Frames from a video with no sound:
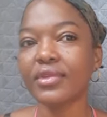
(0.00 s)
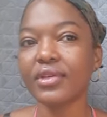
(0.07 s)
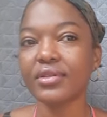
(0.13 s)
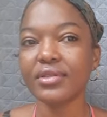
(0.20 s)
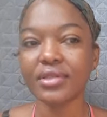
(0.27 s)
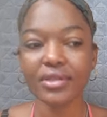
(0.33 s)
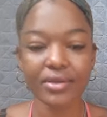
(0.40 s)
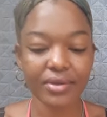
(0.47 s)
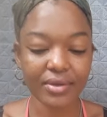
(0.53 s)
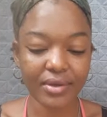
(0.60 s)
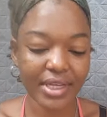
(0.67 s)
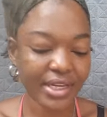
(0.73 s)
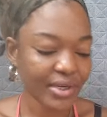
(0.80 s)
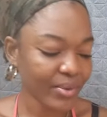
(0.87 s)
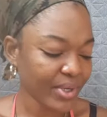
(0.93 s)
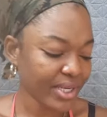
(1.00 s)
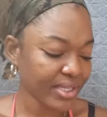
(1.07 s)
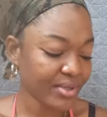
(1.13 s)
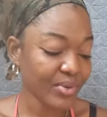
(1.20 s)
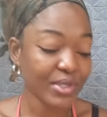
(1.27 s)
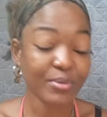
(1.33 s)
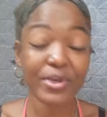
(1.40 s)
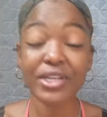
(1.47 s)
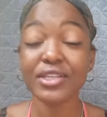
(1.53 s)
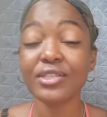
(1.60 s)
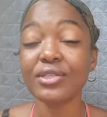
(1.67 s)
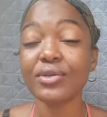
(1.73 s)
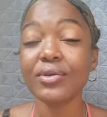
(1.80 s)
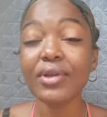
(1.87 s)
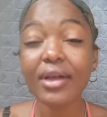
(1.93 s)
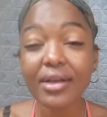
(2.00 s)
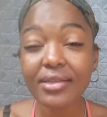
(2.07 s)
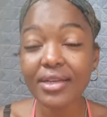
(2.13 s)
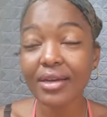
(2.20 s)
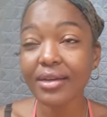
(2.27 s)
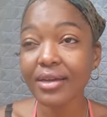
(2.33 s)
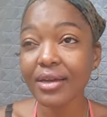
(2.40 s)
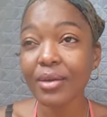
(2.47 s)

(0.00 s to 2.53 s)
so anyways we spent so long talking